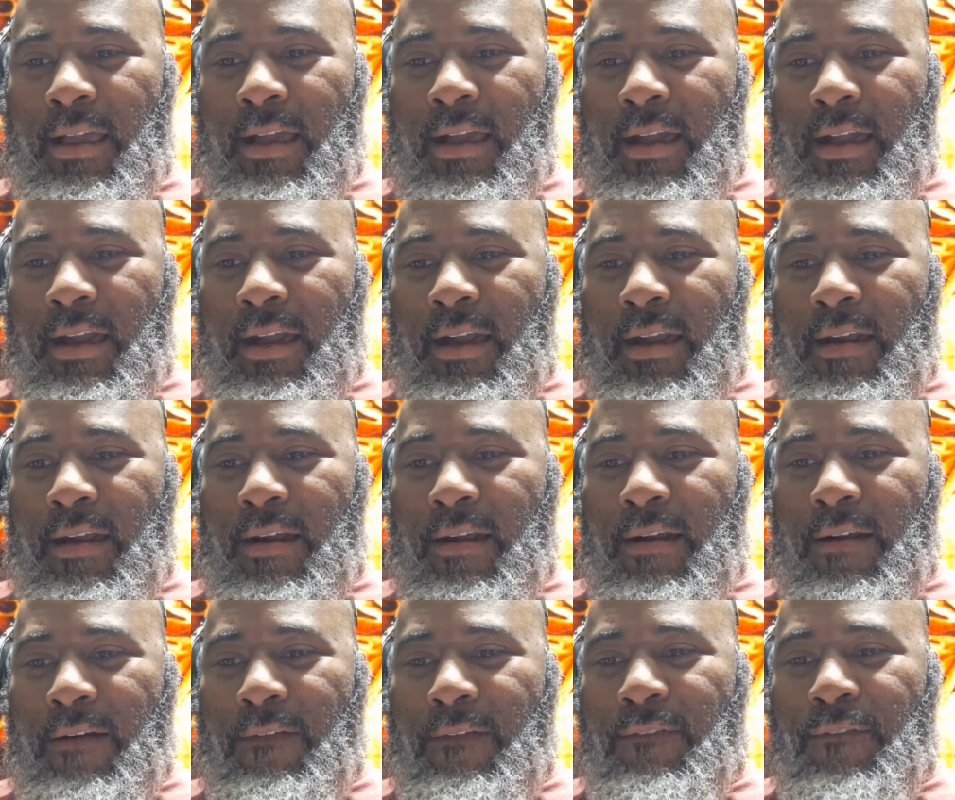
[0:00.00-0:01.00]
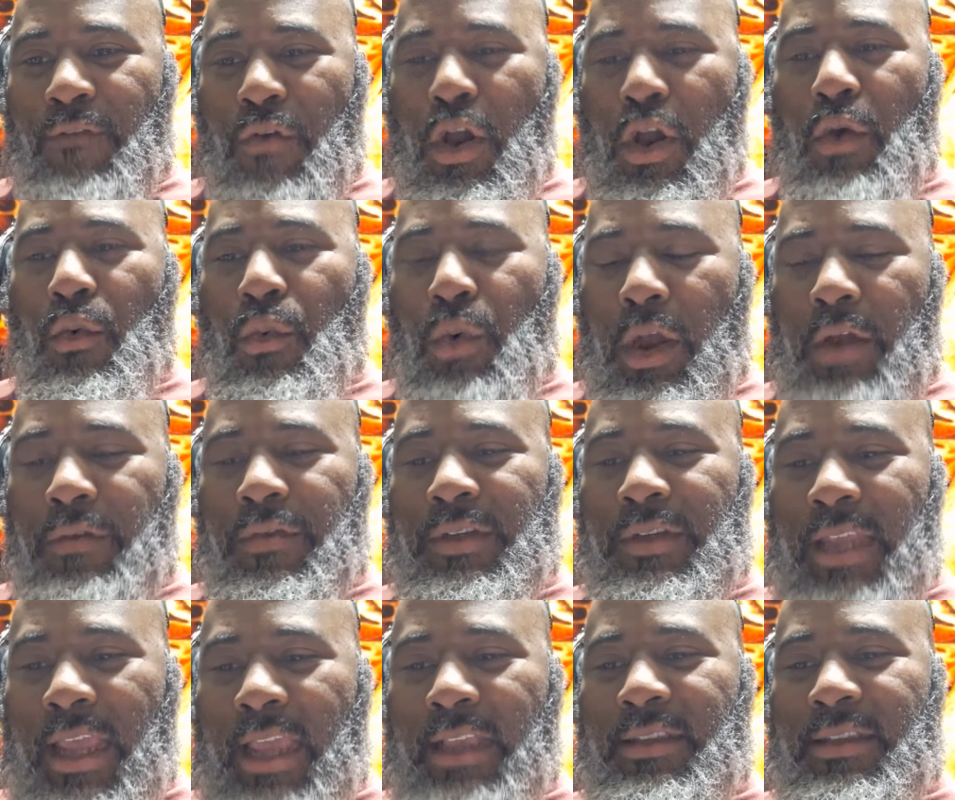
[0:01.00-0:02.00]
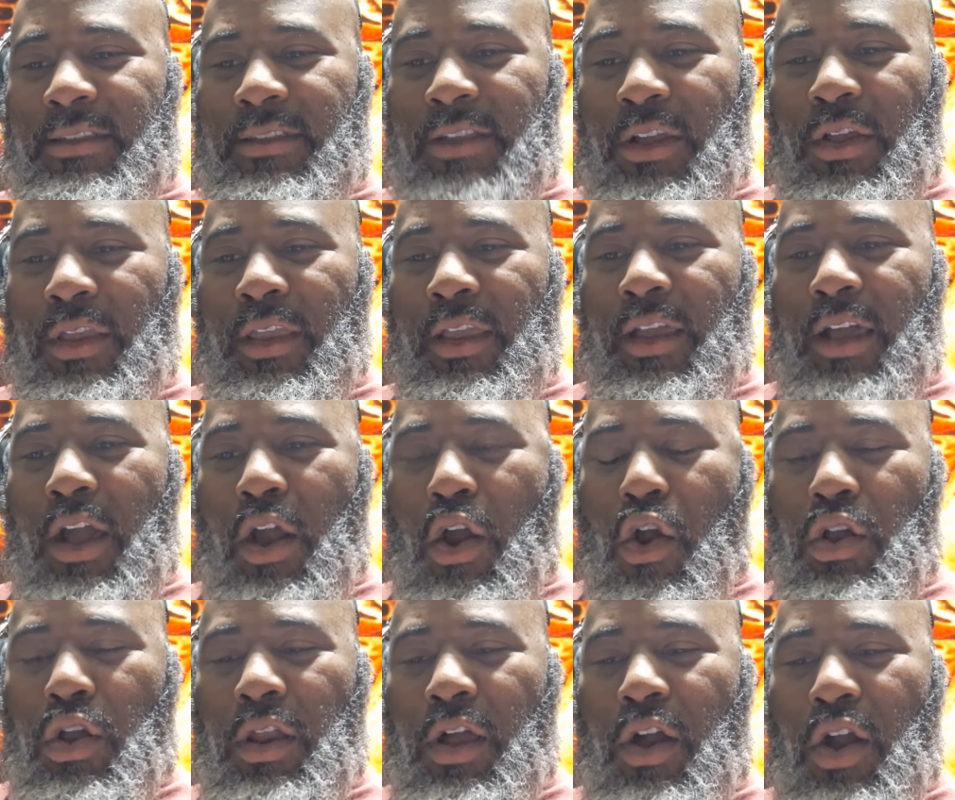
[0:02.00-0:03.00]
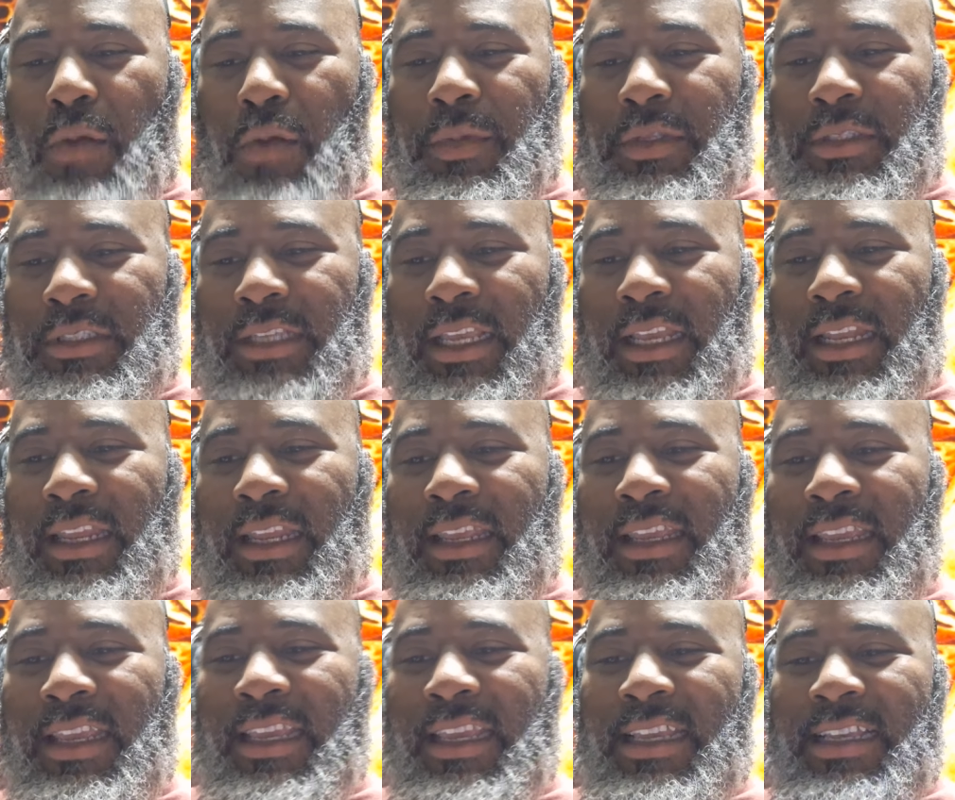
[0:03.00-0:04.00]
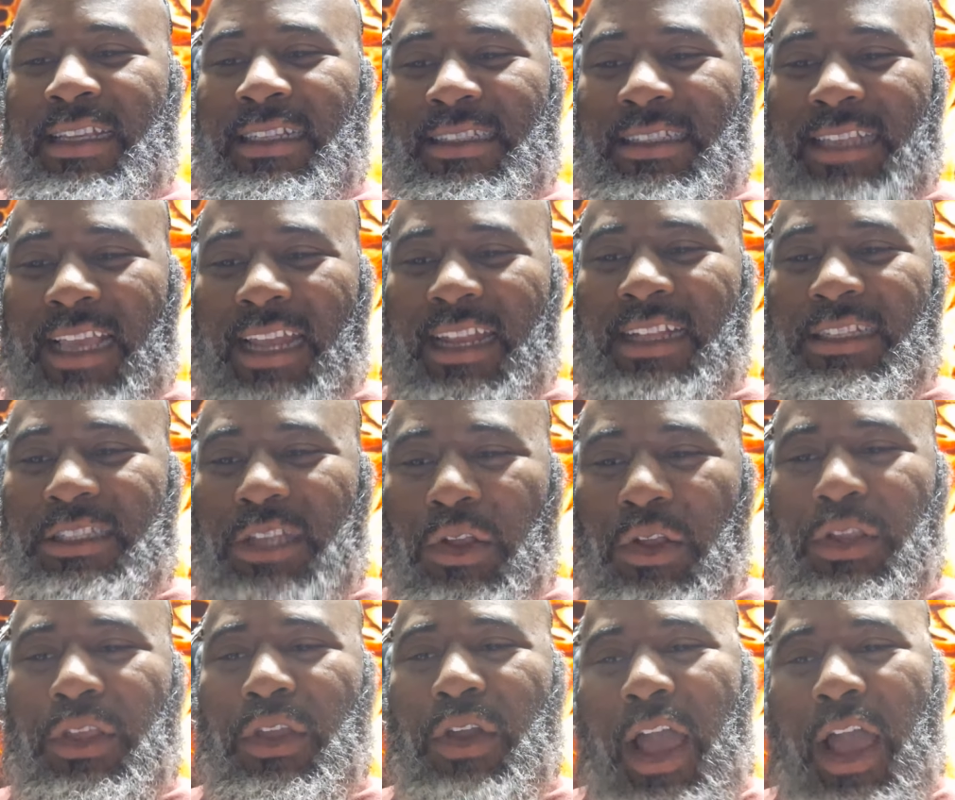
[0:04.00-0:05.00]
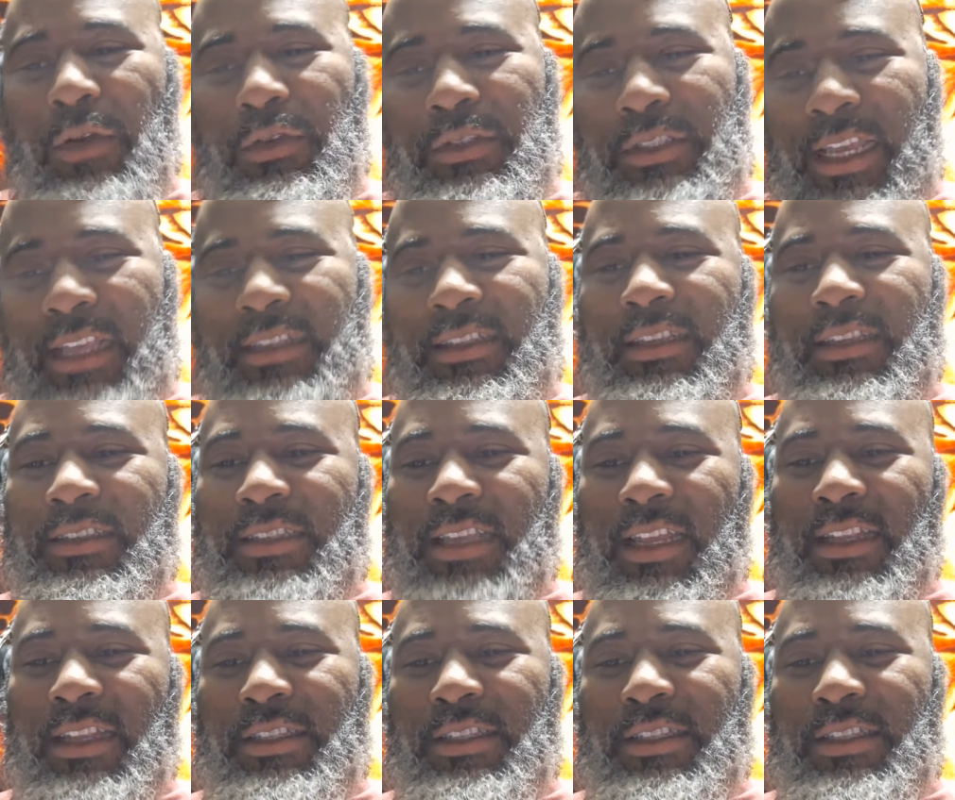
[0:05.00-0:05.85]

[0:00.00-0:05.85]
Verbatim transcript: Uh, Fort Worth, Texas on here. Oklahoma City. San Antonio. I was just in San